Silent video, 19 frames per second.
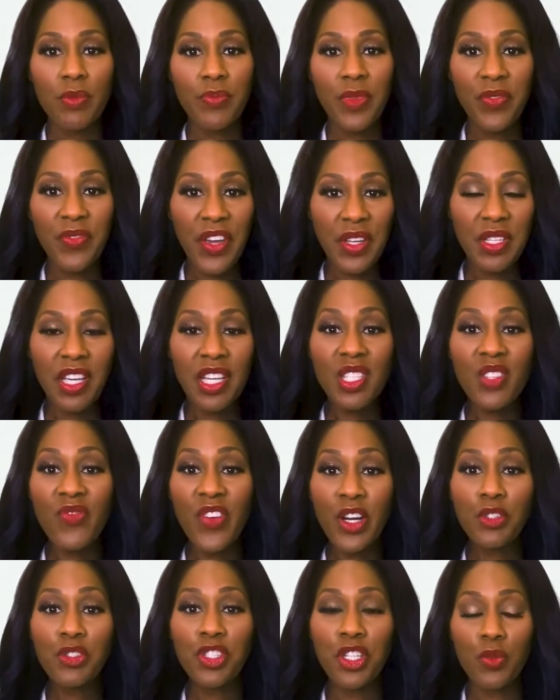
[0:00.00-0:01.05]
affecting its
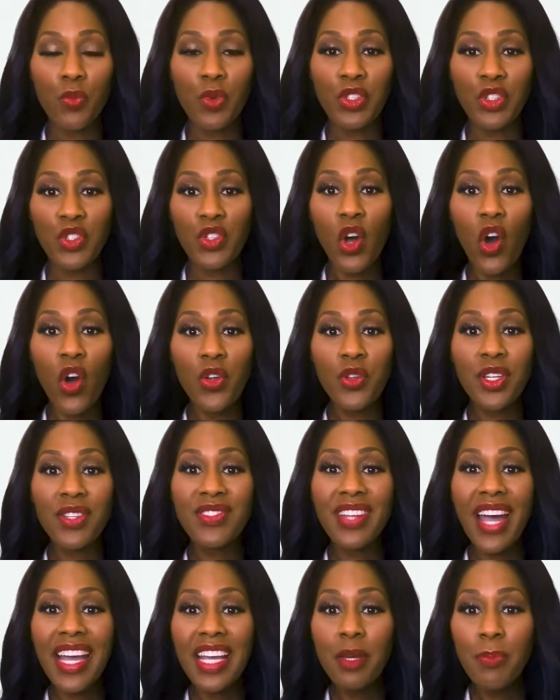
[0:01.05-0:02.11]
function, which is called
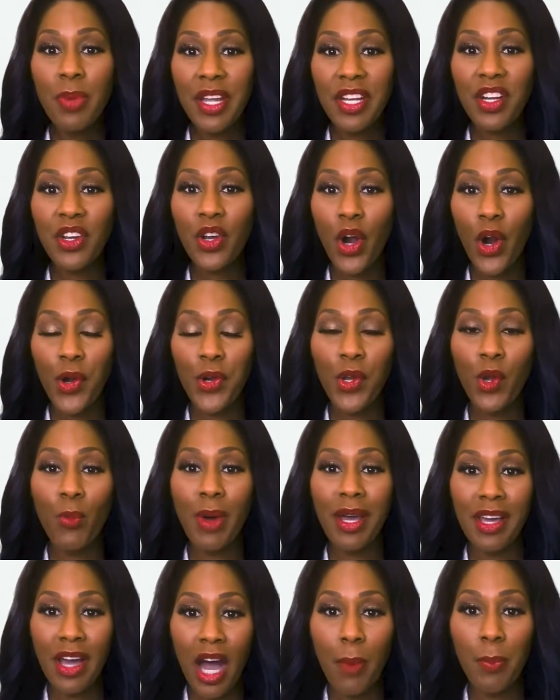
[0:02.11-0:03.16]
diabetic
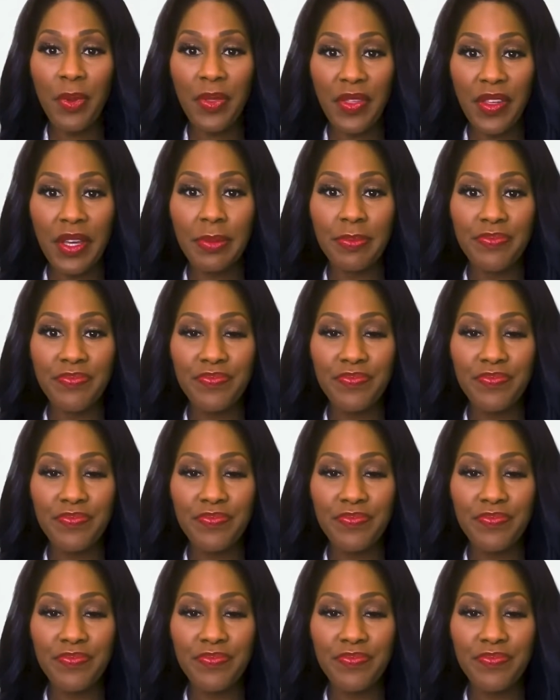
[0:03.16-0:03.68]
cardiomyopathy.